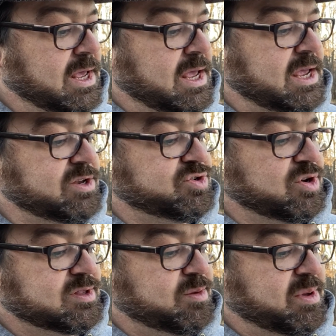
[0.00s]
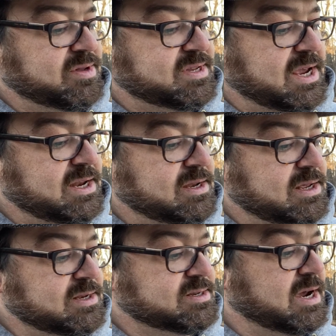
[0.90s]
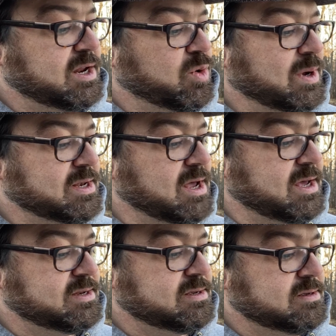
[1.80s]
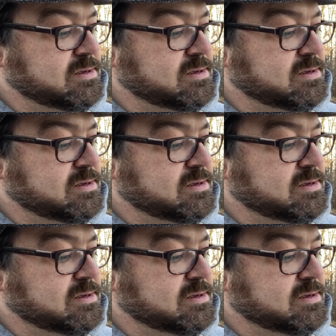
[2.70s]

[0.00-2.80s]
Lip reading: He jerked the belt tight and tied a quick knot.